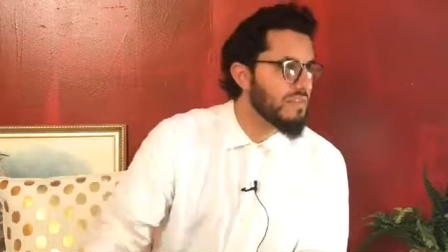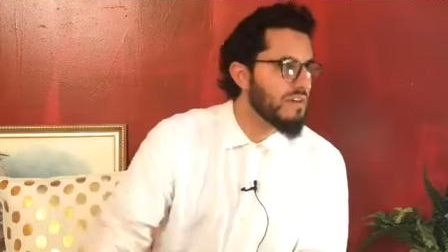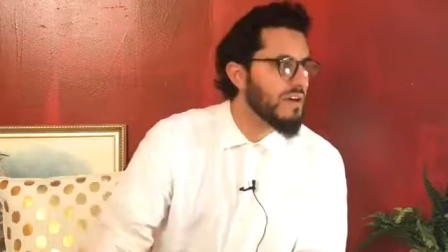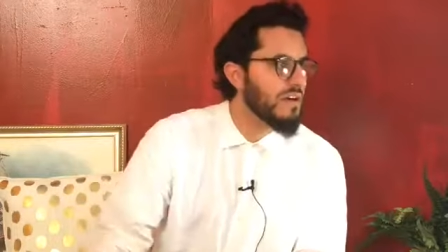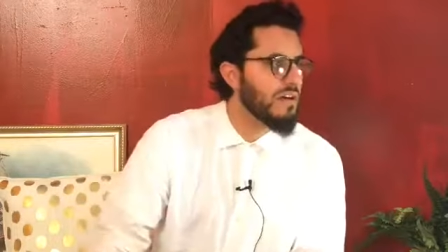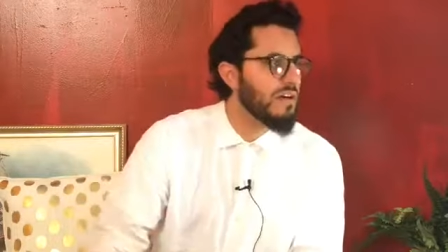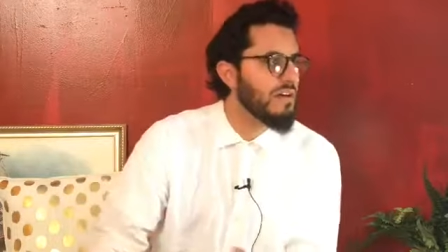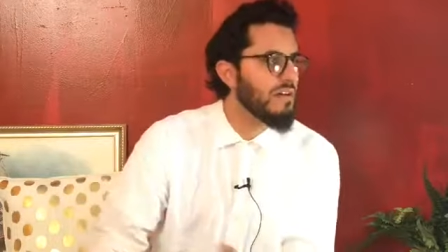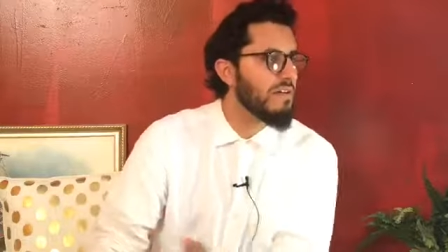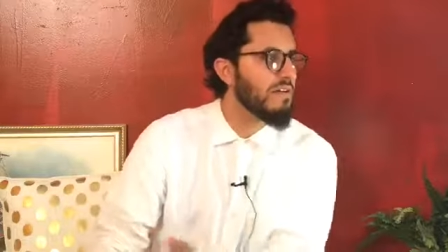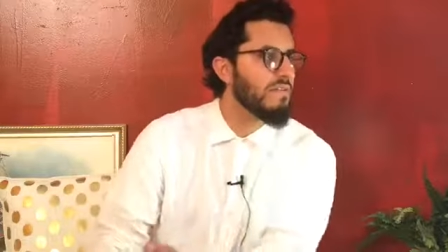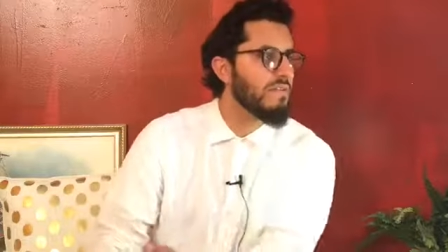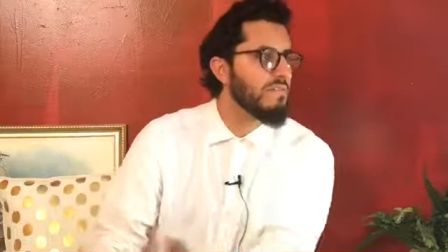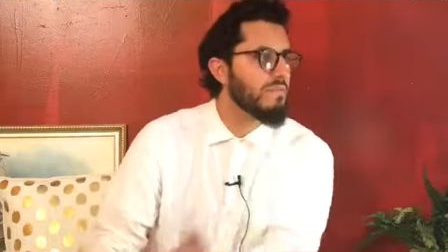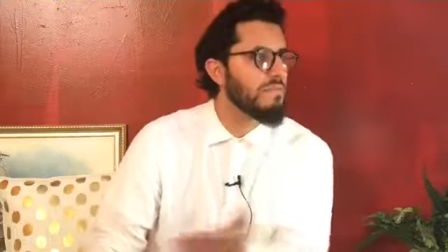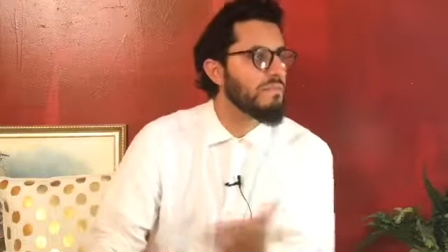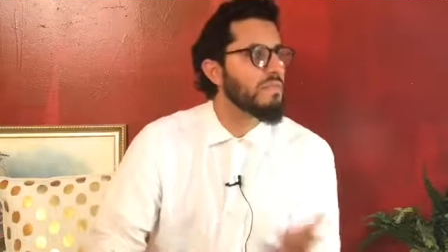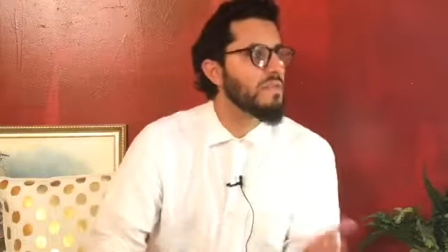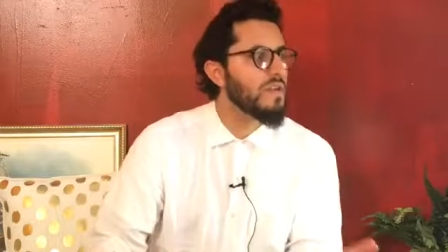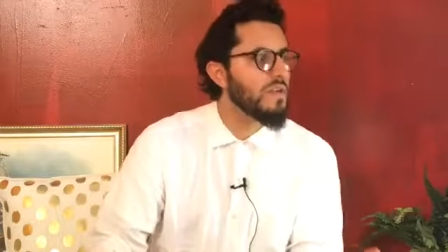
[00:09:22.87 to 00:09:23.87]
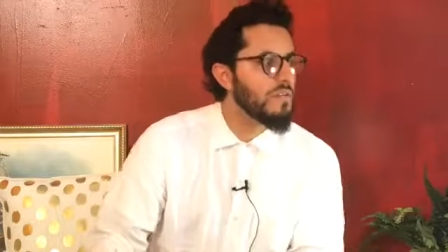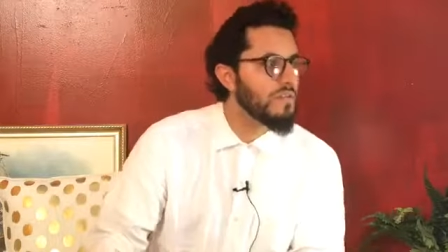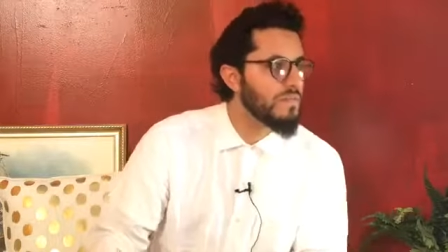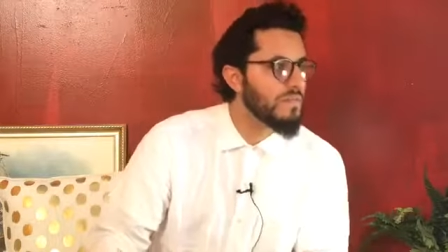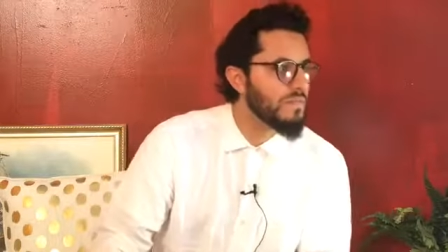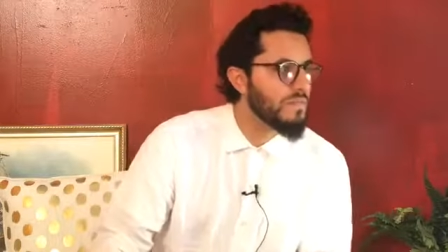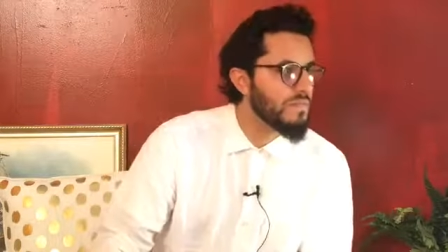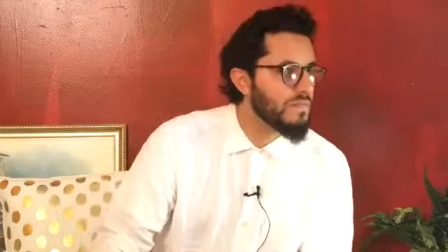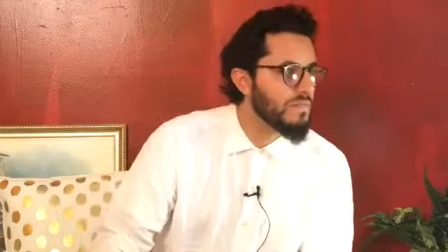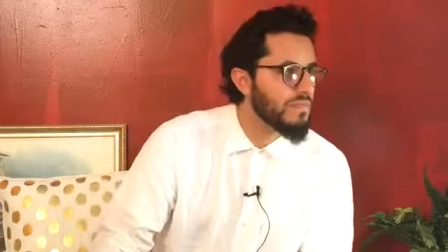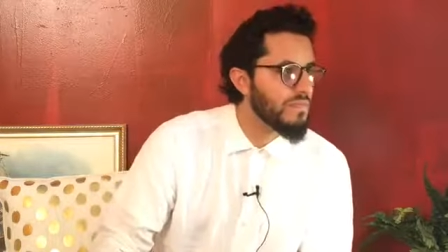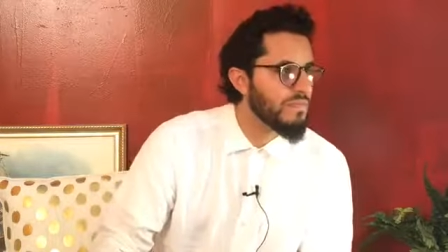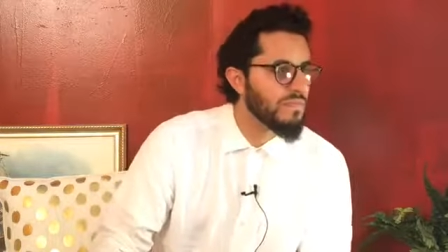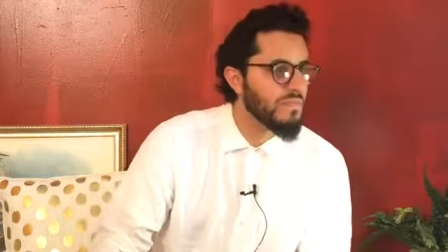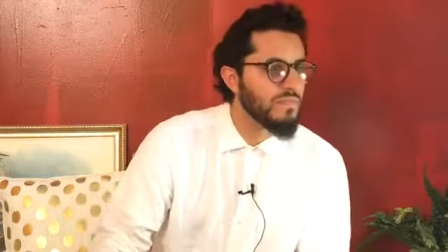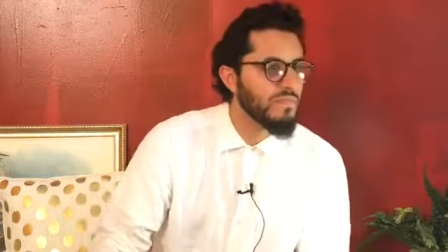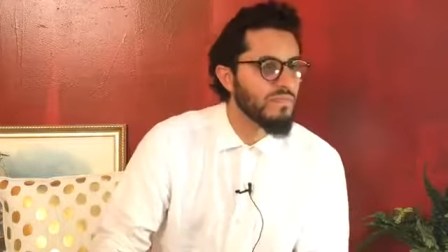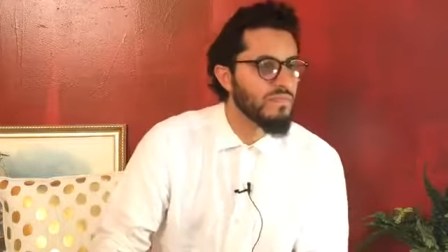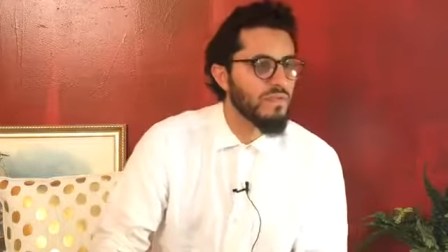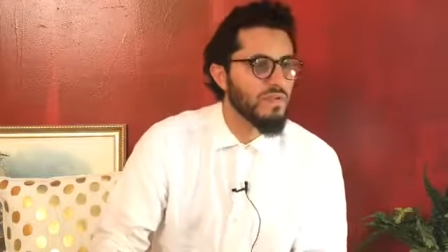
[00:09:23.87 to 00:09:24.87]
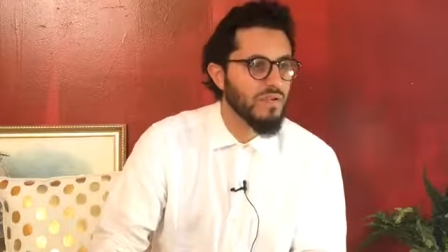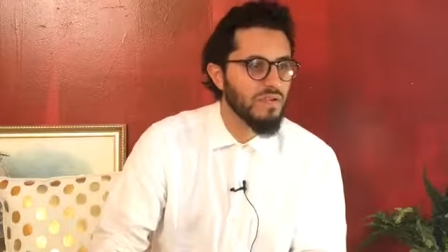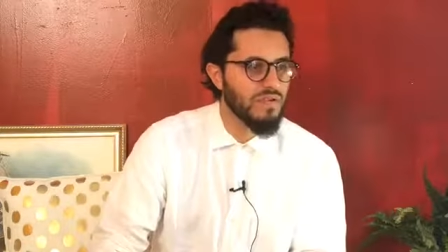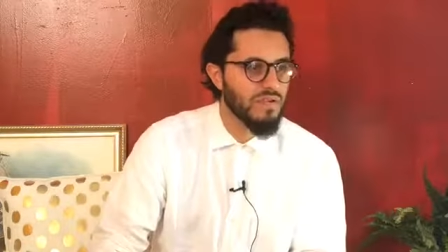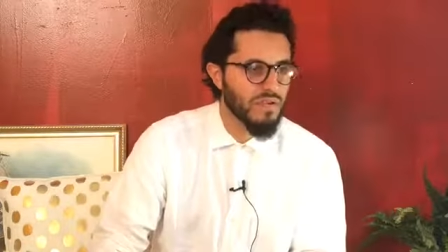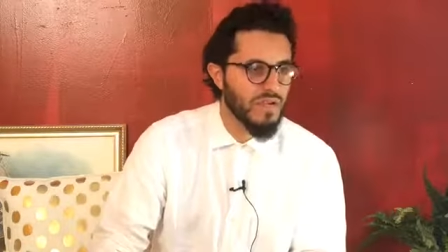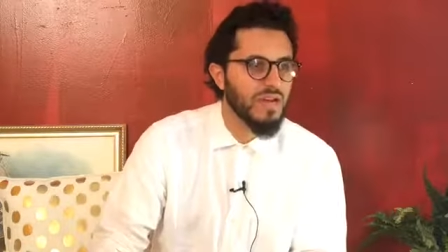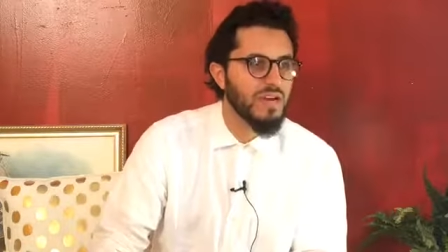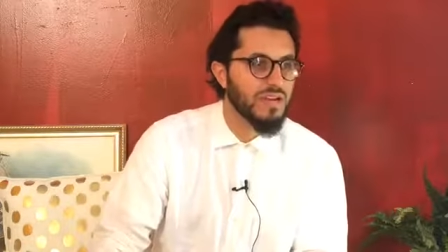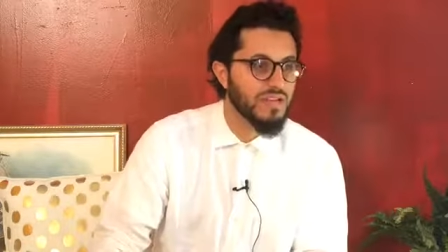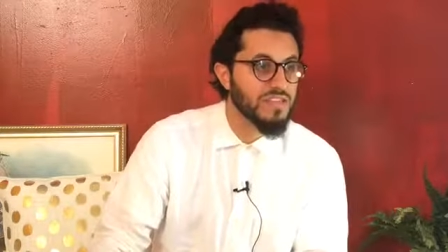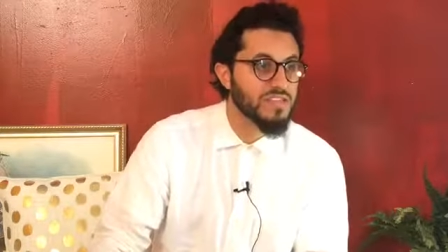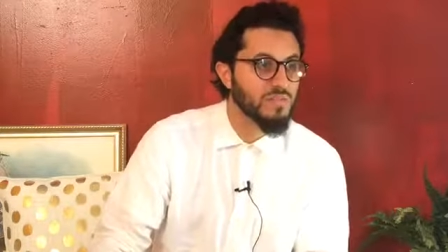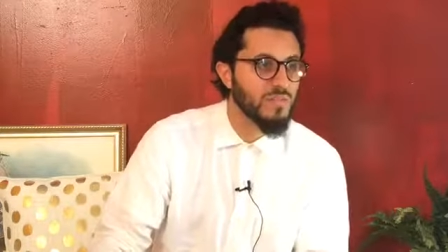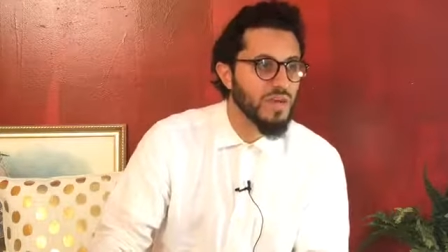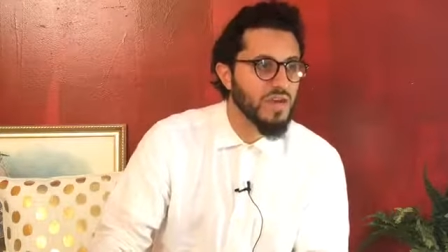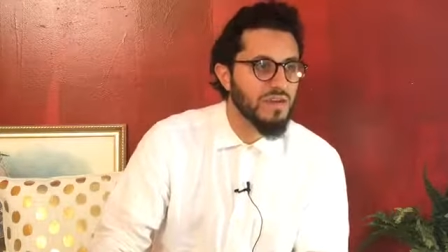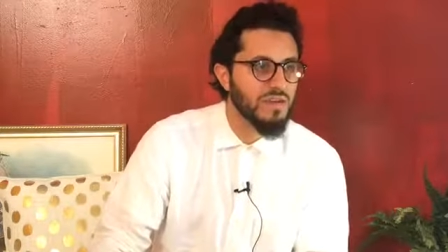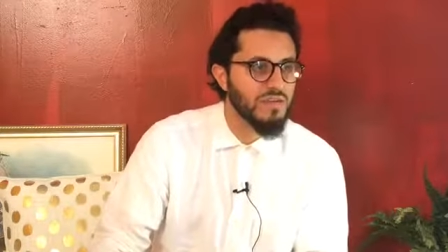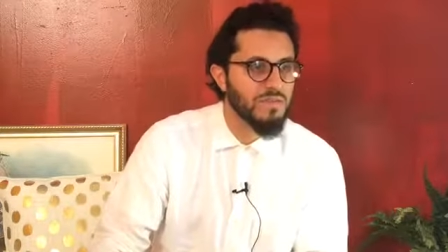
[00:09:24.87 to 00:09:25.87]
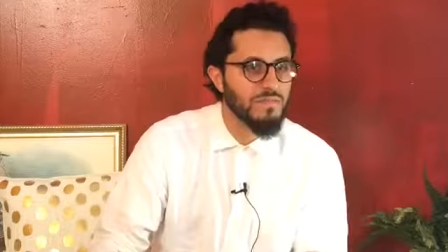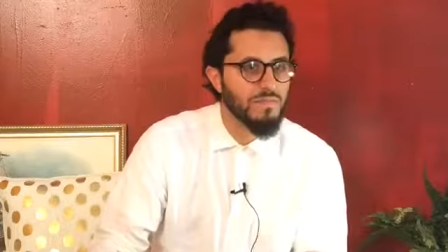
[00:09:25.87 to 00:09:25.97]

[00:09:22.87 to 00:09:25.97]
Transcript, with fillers: Uh, you know, not in his bed.